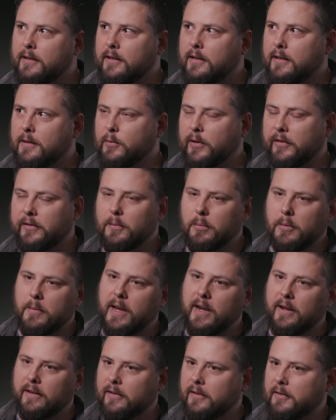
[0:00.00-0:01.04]
uh, what
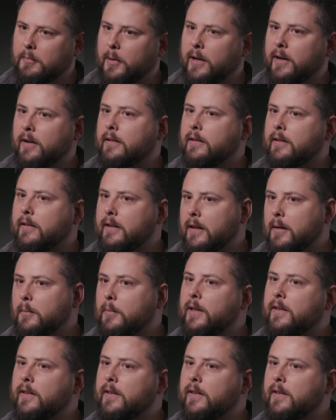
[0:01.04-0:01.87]
Superman has inspired to them.